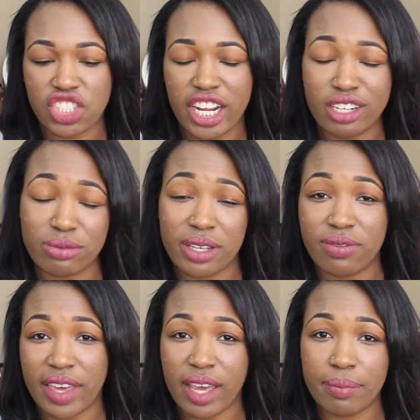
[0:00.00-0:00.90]
try to
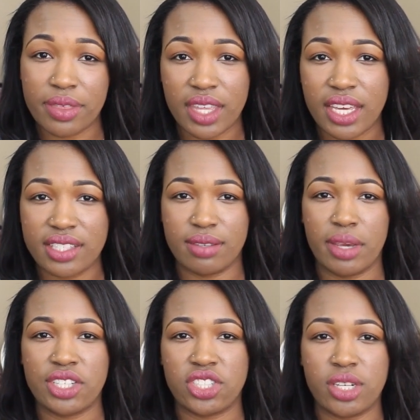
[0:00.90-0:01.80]
revamp things and
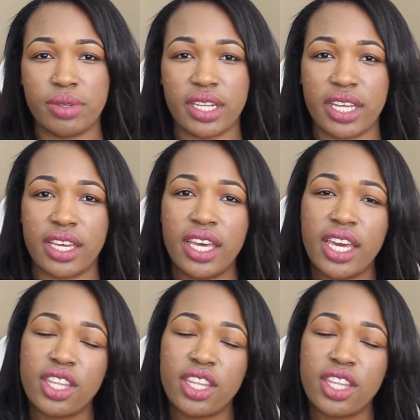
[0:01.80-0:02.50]
make sure I'm getting